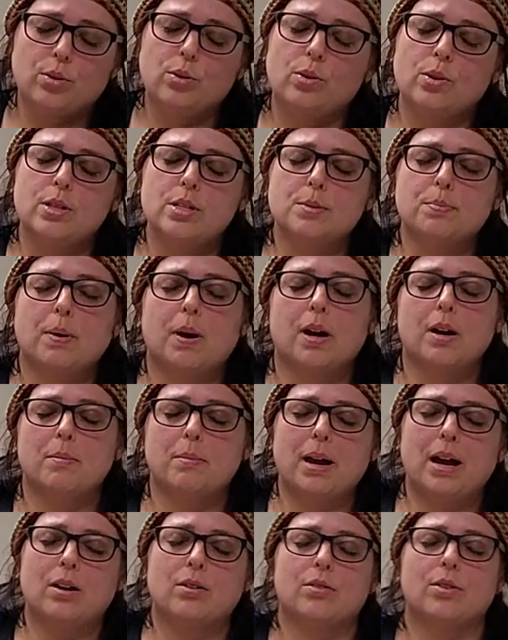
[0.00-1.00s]
coolest part
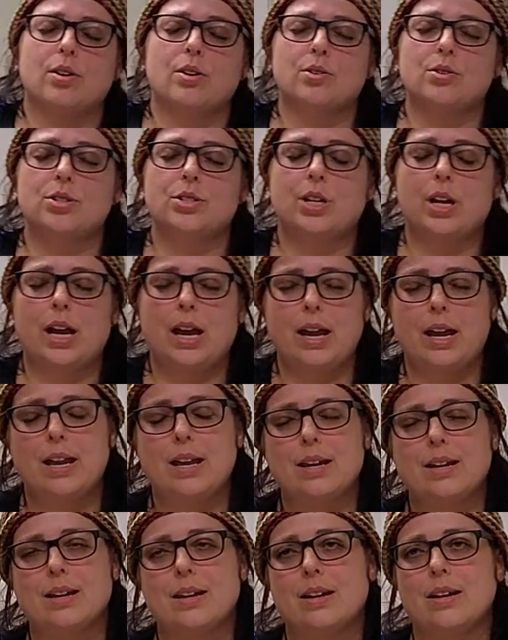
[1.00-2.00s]
about crochet
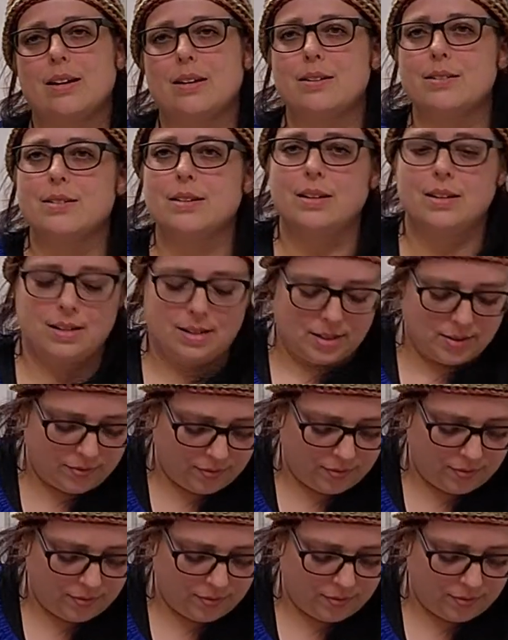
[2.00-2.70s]
is it is